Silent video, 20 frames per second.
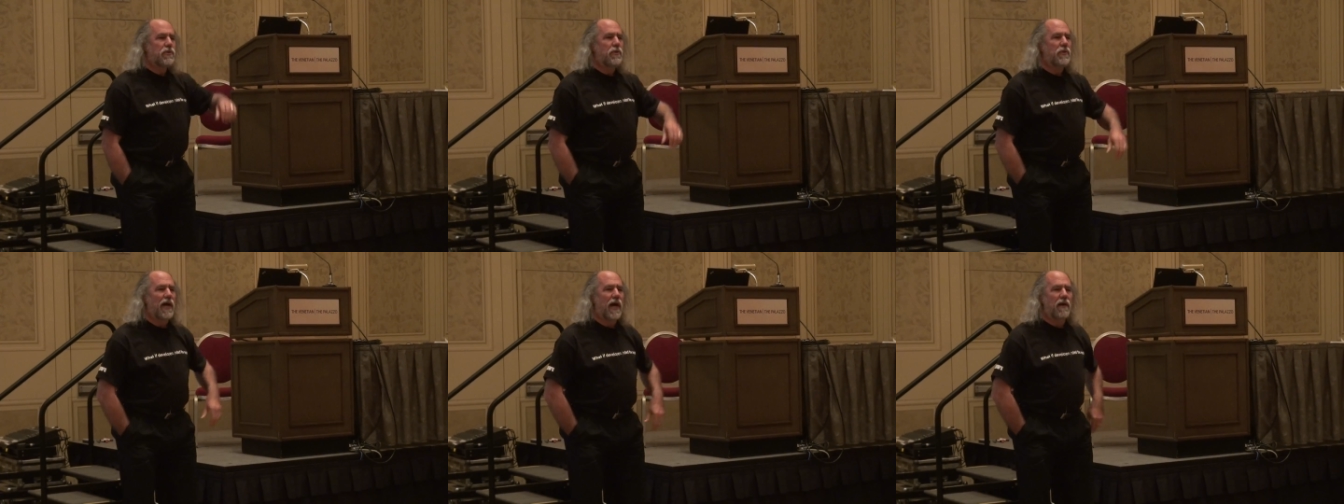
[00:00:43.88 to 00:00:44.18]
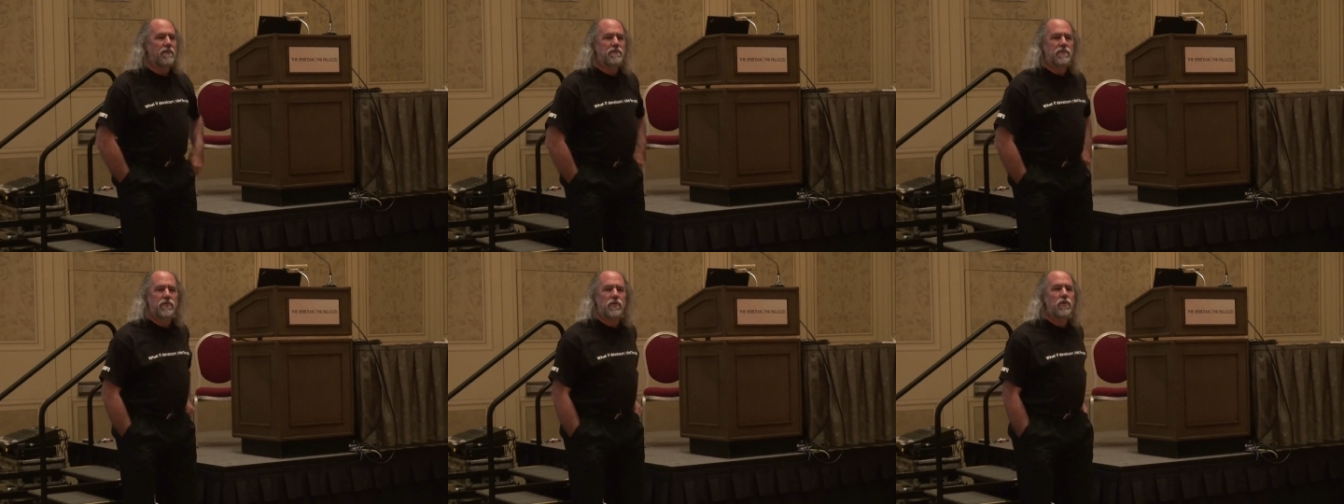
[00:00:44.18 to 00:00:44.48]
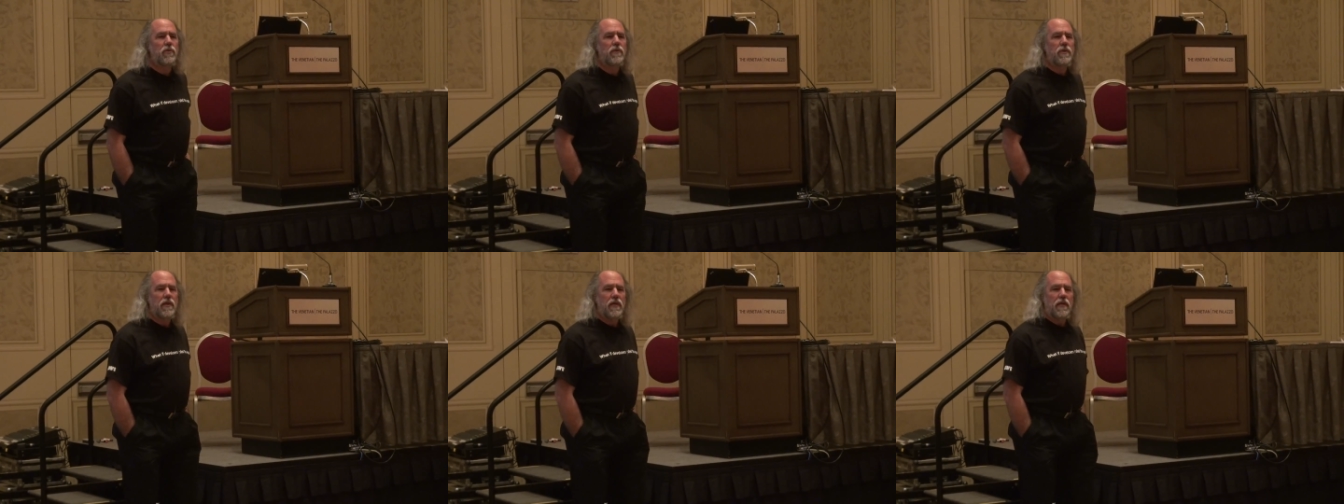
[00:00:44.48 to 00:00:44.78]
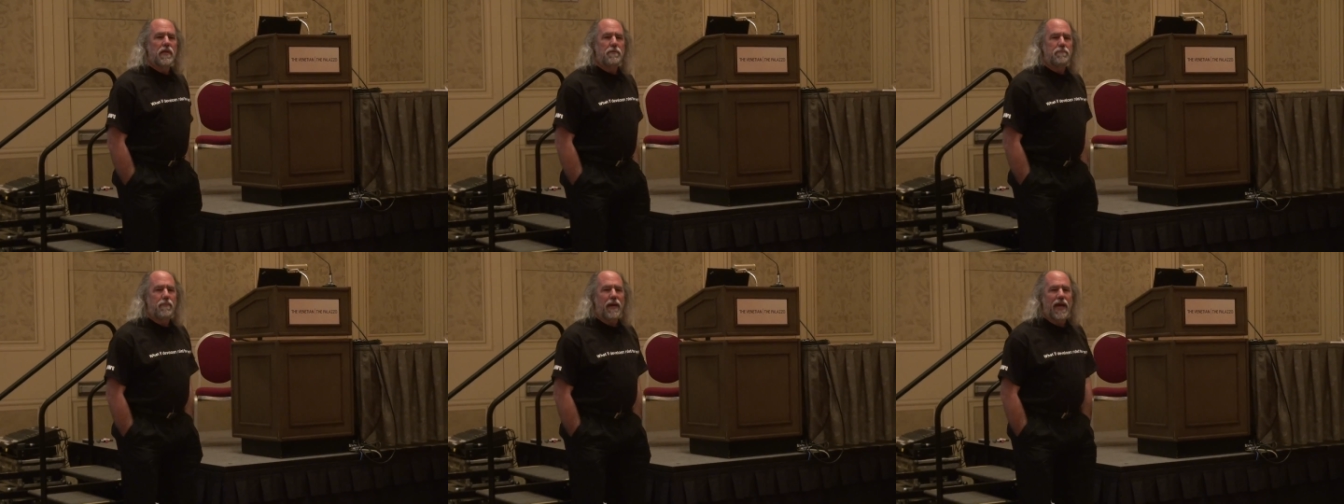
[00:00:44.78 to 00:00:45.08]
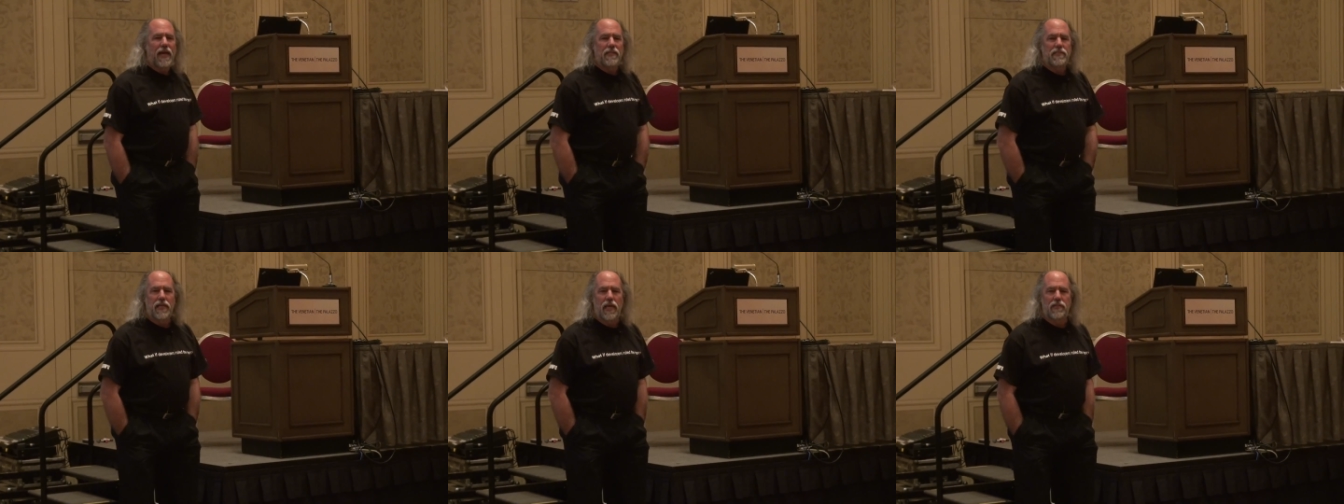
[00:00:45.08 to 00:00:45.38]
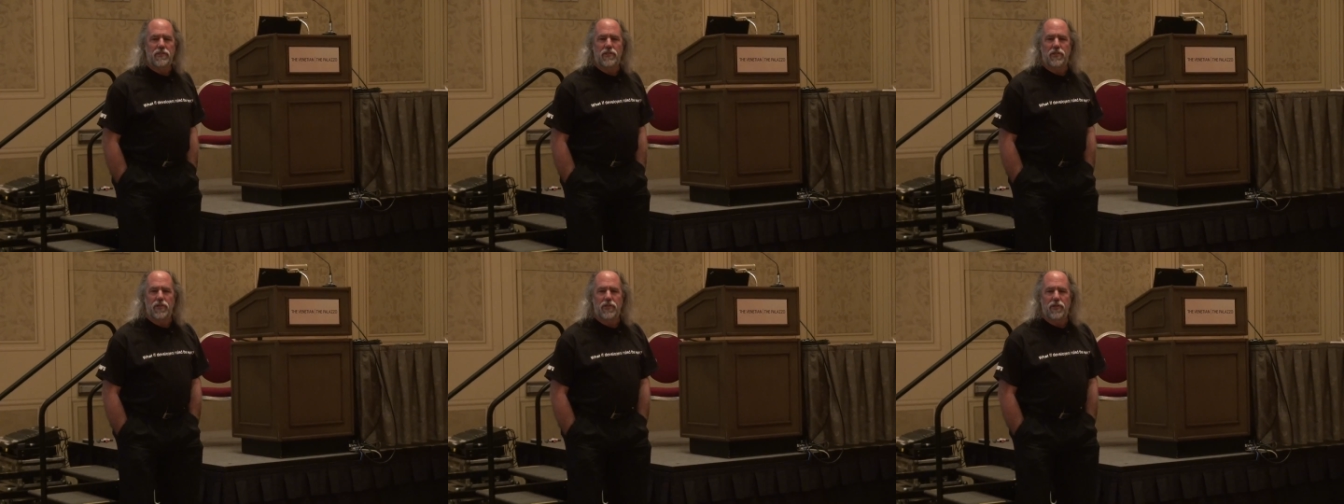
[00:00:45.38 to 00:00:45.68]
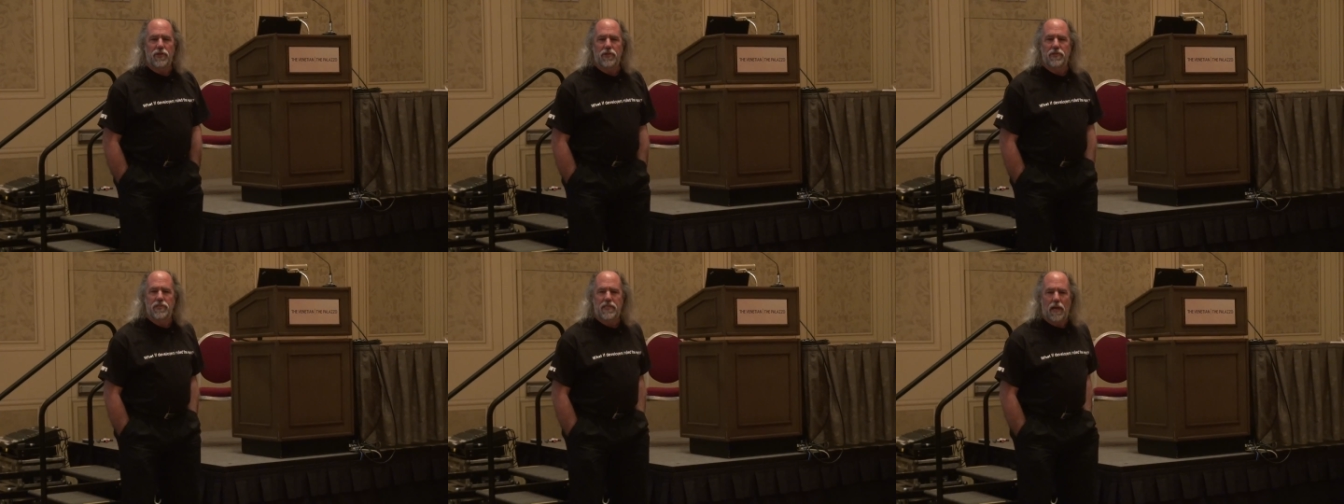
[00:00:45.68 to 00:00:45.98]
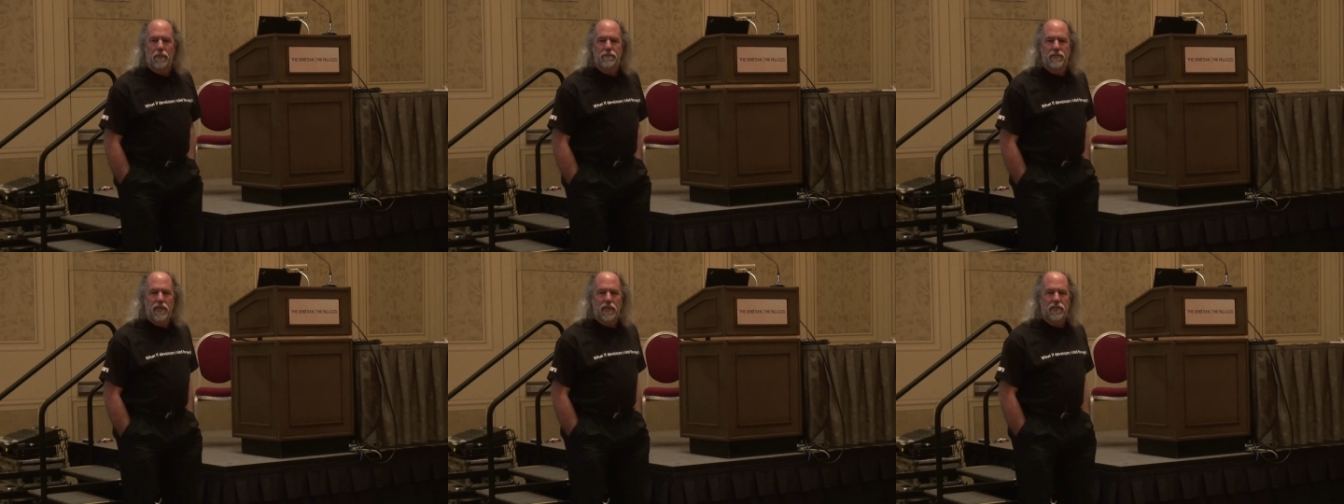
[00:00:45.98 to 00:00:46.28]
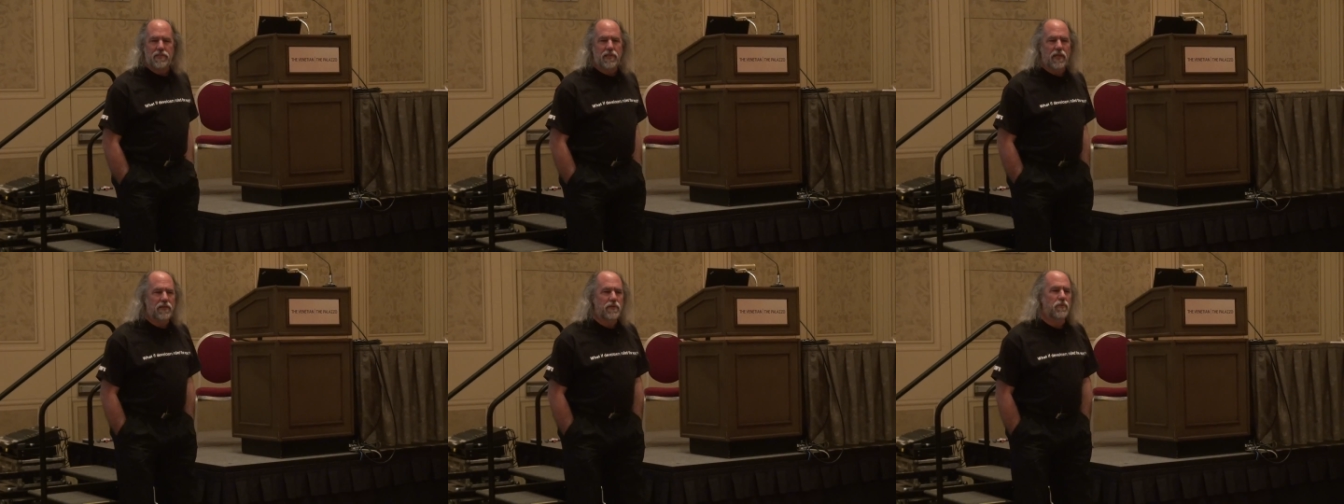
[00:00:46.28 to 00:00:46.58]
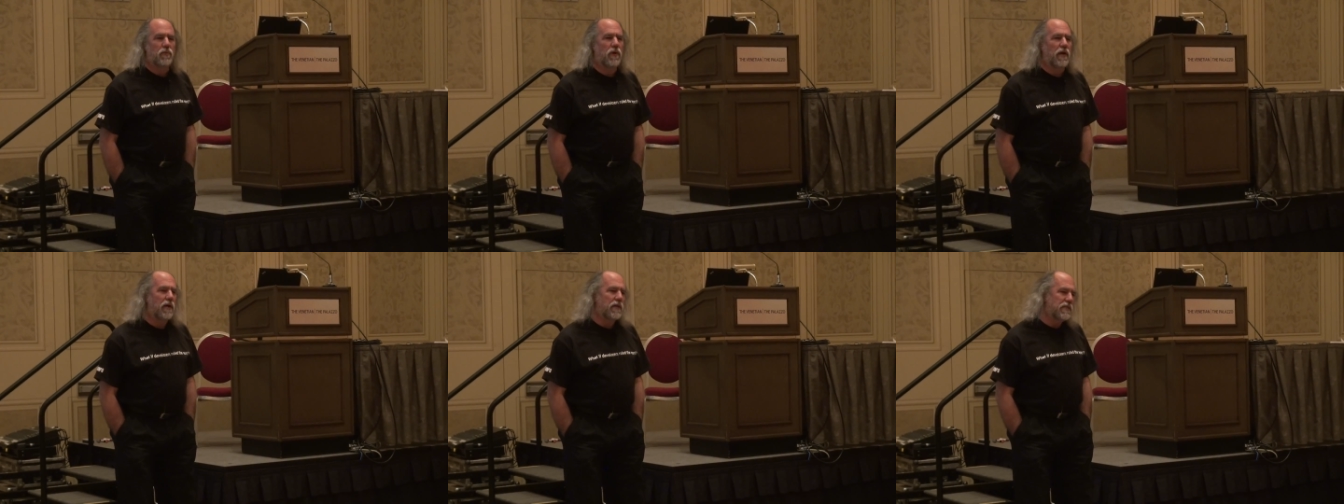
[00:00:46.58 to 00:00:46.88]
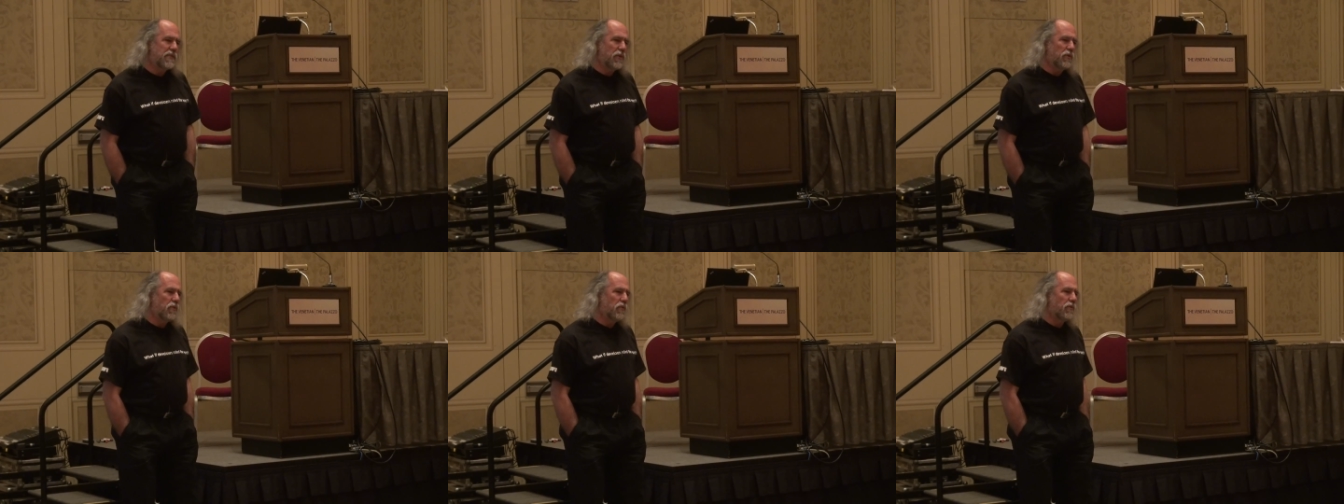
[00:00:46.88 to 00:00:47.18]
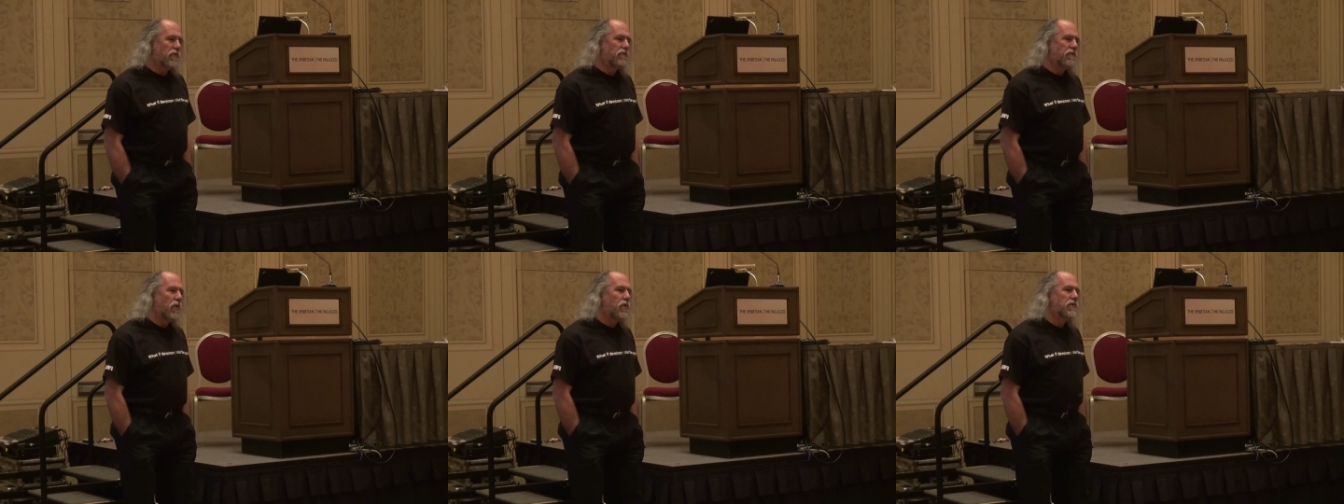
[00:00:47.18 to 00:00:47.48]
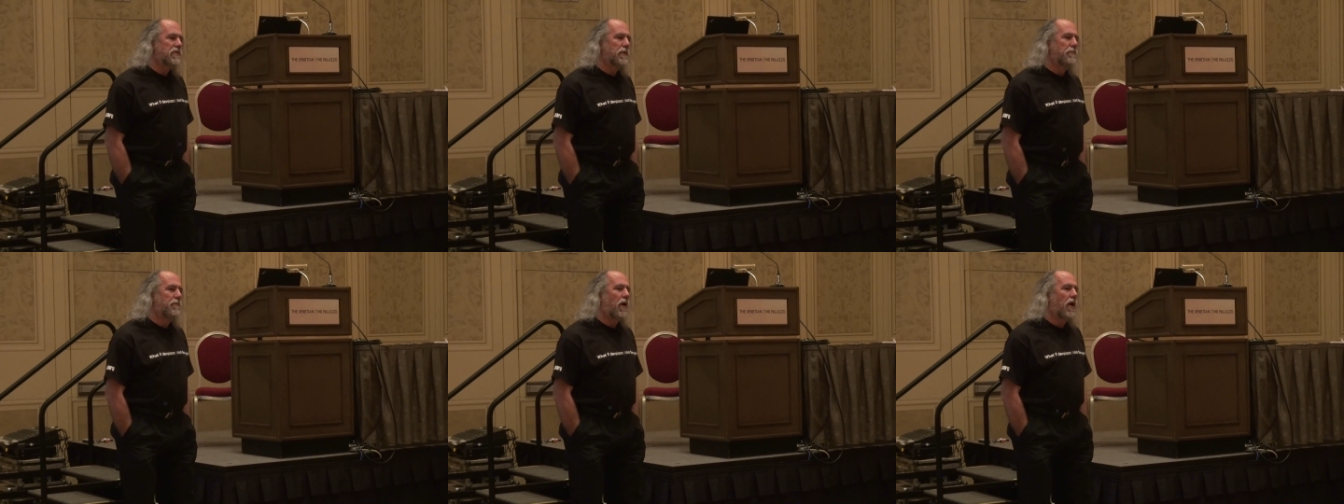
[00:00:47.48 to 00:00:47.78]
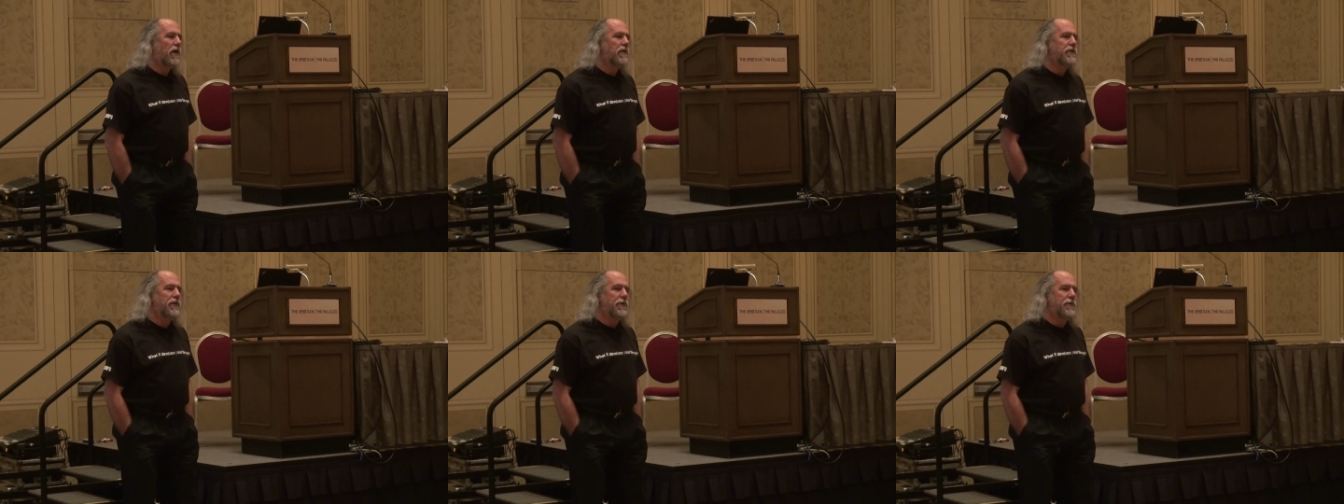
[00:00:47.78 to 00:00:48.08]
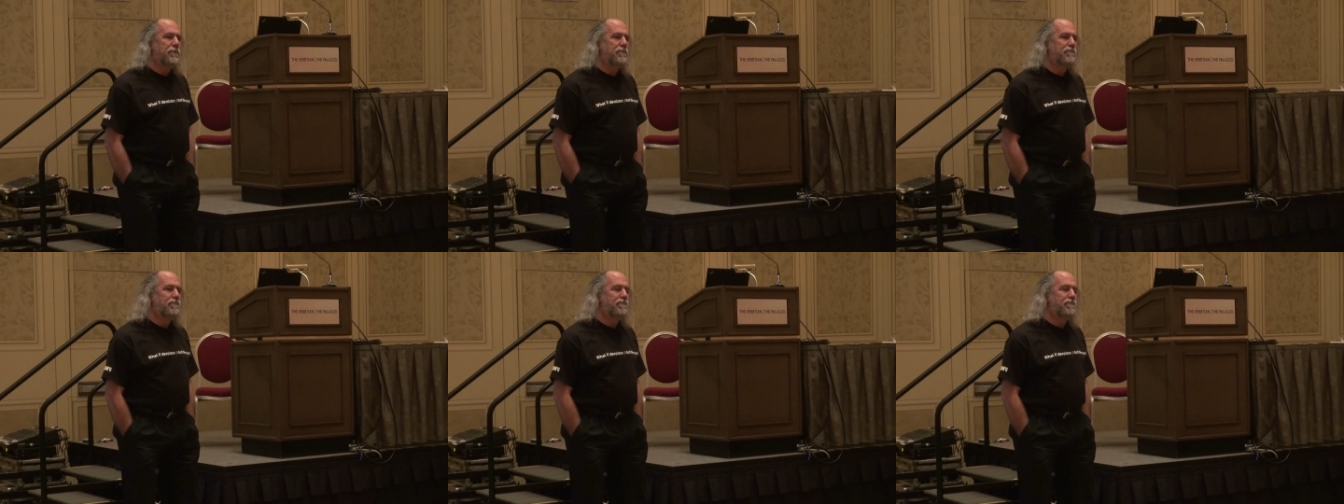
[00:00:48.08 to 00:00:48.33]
you have to pay attention to your subjects, otherwise they will revolt upon you.